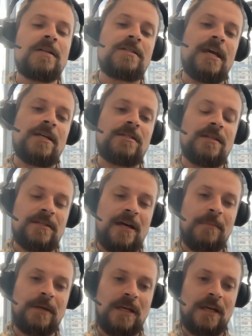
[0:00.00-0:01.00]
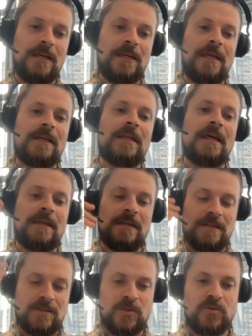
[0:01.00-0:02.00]
text that's coming in and then
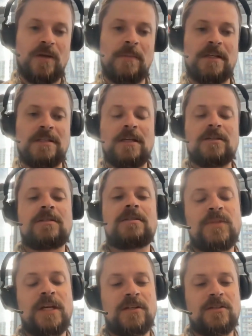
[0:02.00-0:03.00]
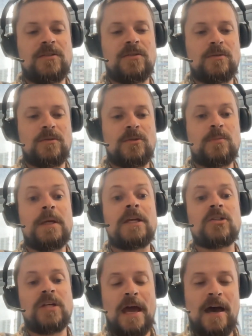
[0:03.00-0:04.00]
streaming text to
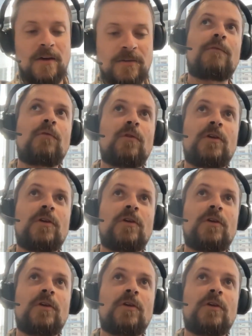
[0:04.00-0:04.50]
speech out for the